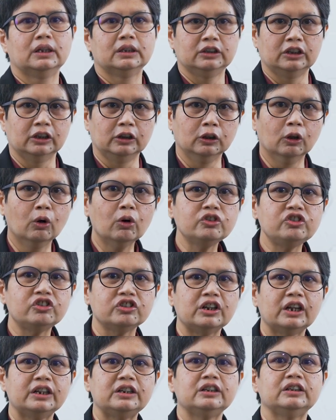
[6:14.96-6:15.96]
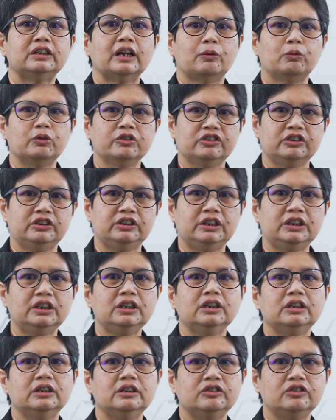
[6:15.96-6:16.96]
The low genetic
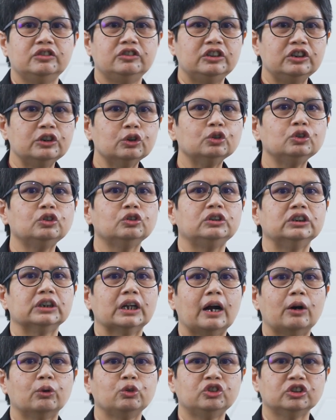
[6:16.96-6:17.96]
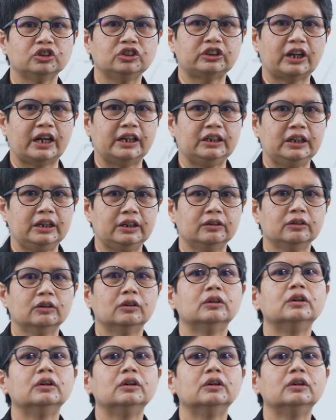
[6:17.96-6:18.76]
diversity is due to the culture technique,